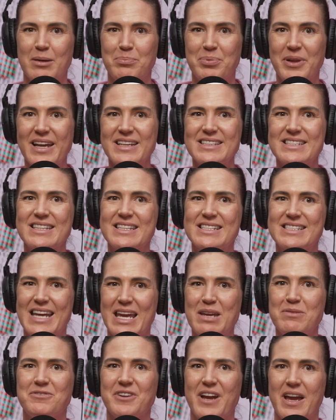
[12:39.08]
A place in the
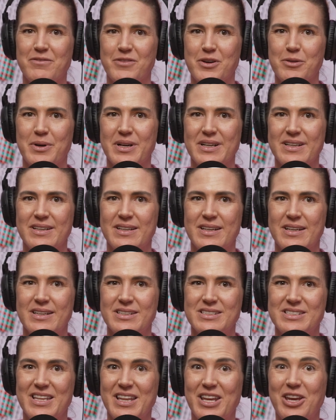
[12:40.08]
team for everyone.
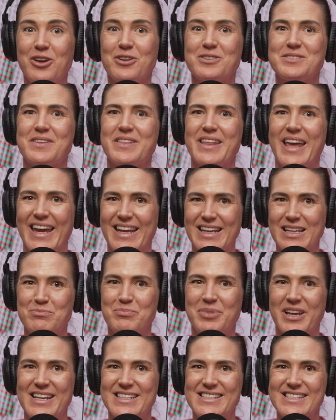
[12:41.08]
To the girls of the Hedland
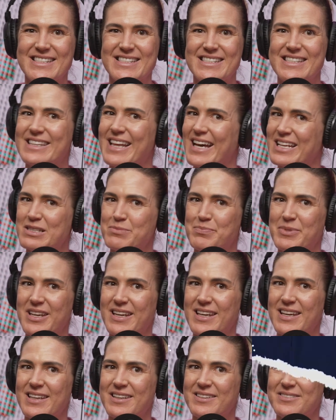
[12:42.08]
Blazers, that's big.